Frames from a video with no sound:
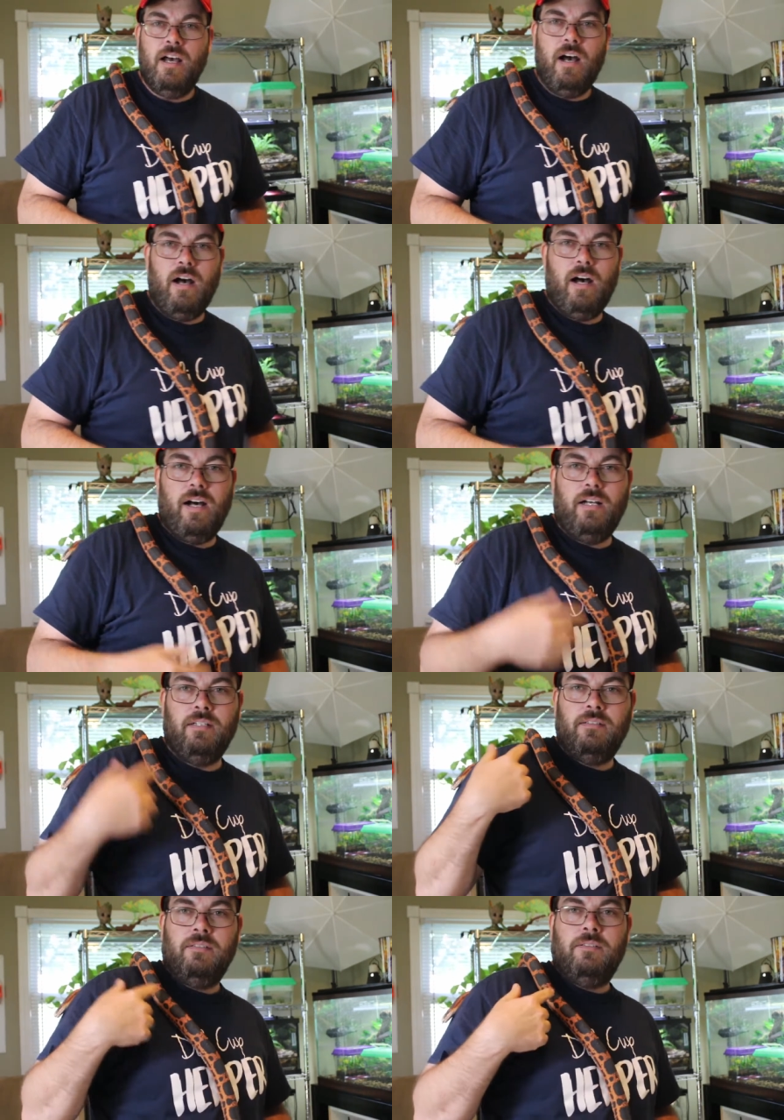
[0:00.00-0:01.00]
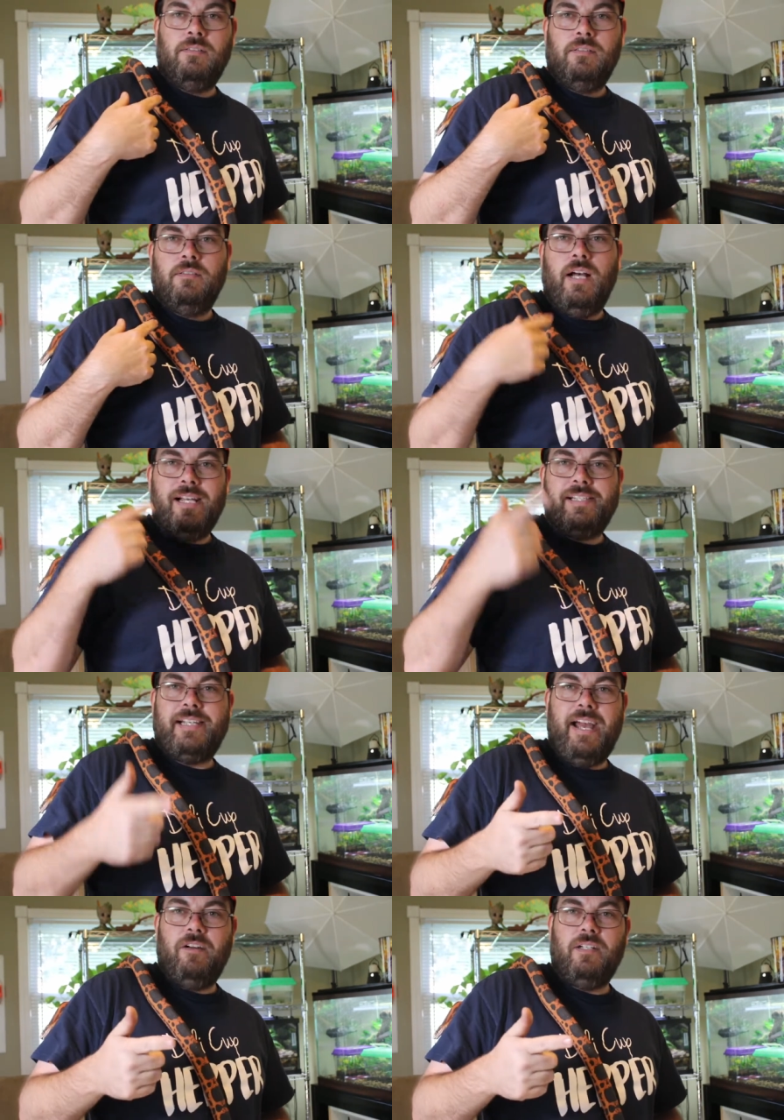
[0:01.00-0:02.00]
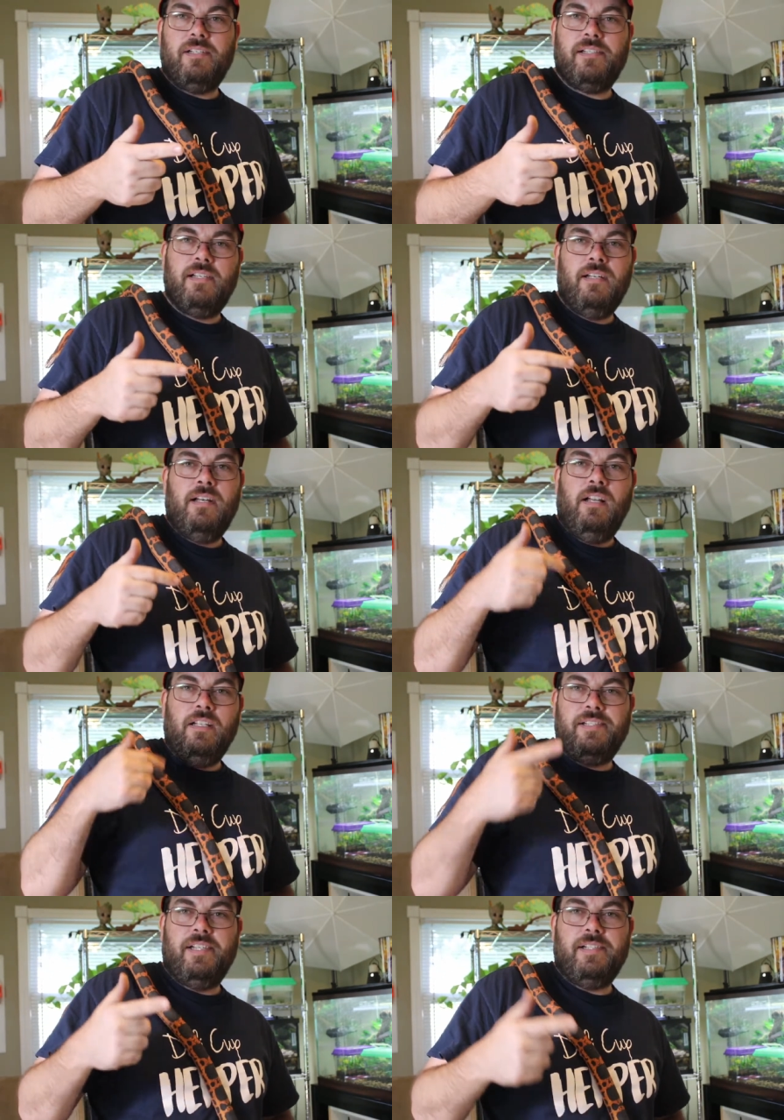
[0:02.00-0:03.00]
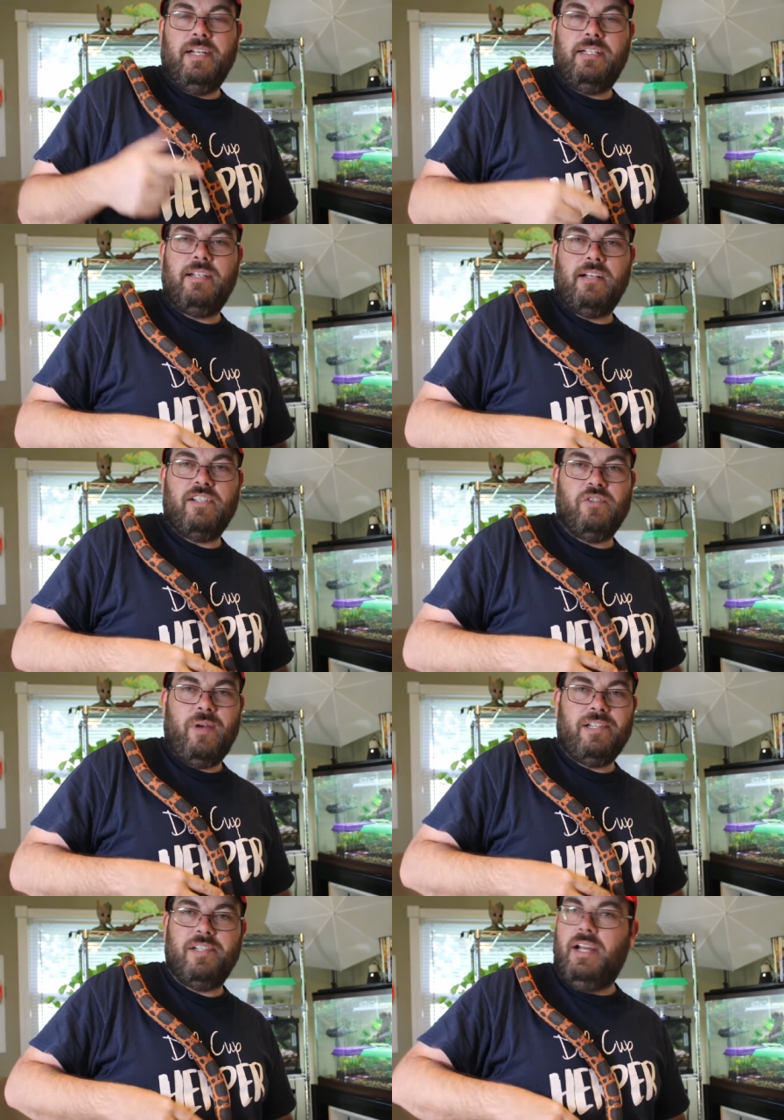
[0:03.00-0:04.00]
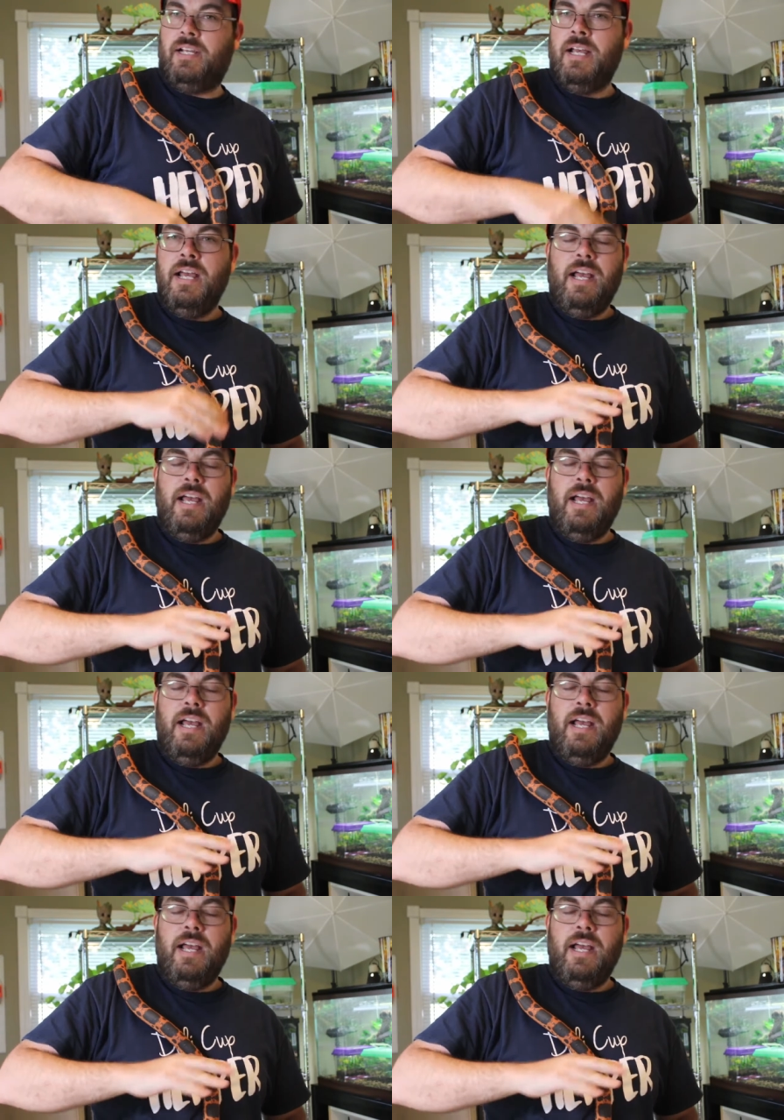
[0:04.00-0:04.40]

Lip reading: a scaleless leucistic Texas rat snake.